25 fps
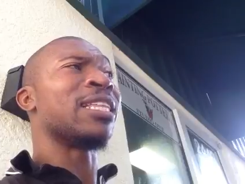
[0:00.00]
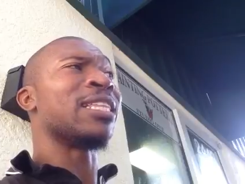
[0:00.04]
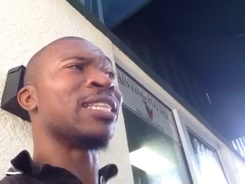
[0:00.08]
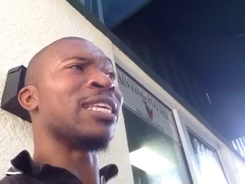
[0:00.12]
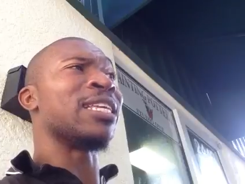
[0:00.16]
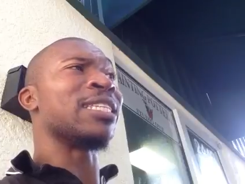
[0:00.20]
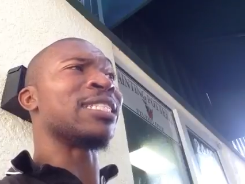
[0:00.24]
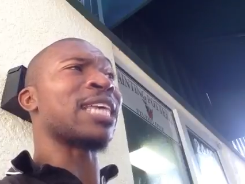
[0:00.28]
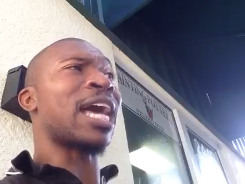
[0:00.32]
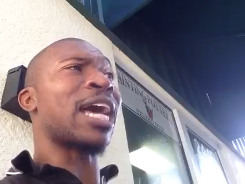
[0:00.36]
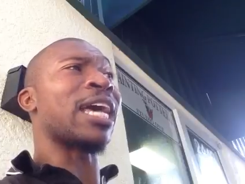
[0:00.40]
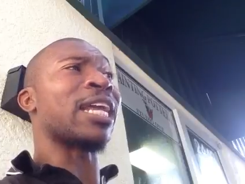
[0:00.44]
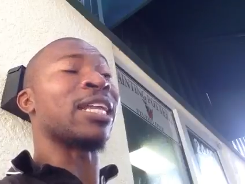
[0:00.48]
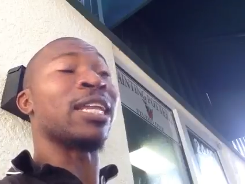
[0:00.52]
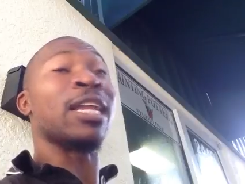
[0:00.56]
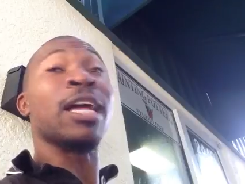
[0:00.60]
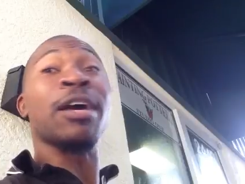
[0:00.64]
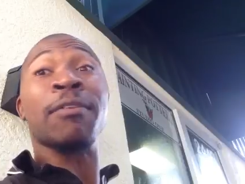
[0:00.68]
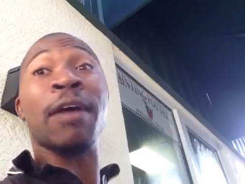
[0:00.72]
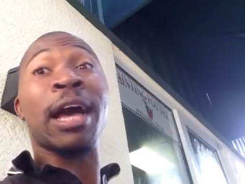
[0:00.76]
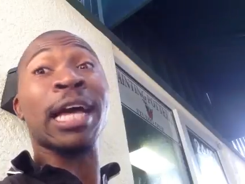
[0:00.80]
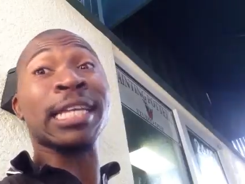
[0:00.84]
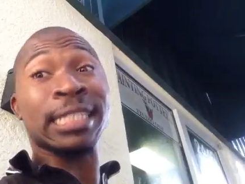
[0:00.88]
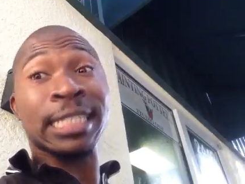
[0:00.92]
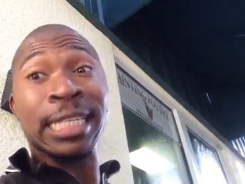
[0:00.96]
the side of
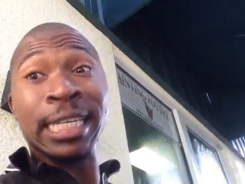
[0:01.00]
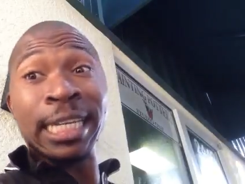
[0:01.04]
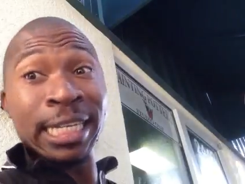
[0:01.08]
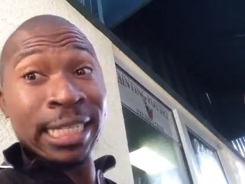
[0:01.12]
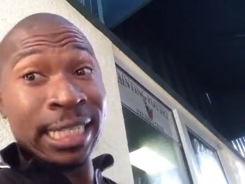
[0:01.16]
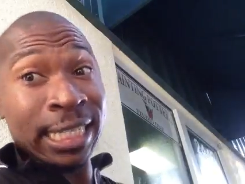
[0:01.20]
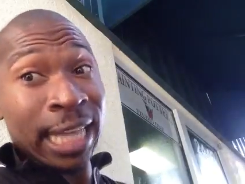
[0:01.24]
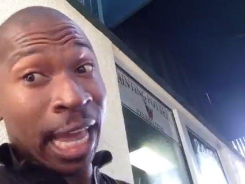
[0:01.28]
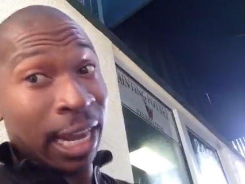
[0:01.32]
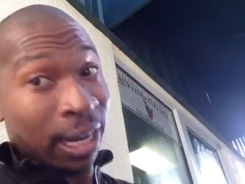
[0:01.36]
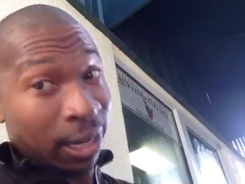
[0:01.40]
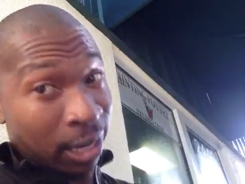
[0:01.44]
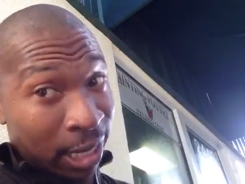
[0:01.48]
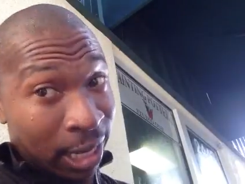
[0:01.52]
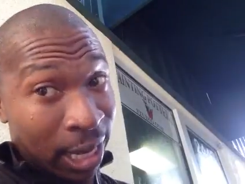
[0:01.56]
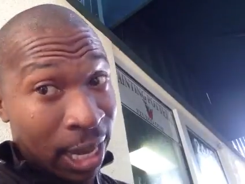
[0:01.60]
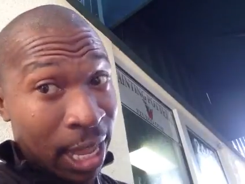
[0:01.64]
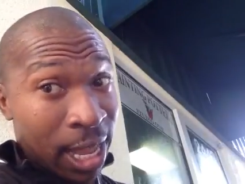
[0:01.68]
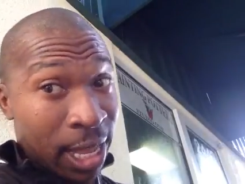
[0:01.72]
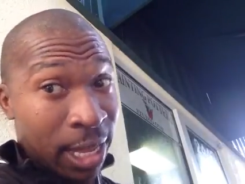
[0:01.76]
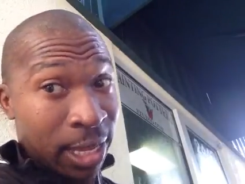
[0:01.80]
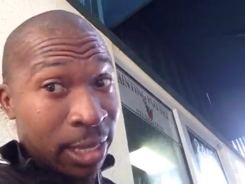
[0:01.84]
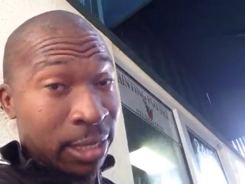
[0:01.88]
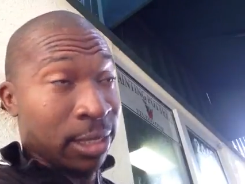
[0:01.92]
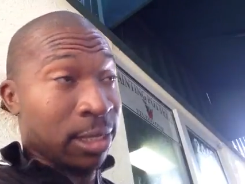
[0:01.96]
love. I see the side of
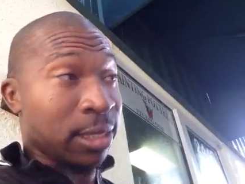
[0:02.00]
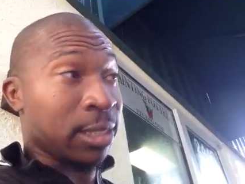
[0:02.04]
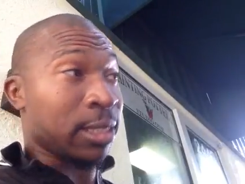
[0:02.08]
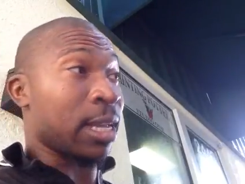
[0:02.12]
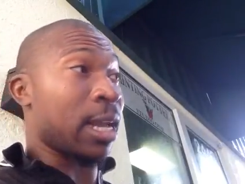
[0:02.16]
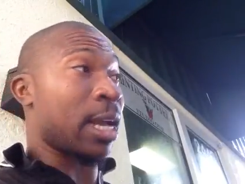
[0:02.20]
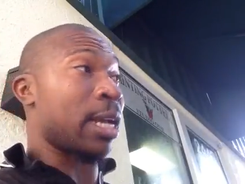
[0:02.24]
lust.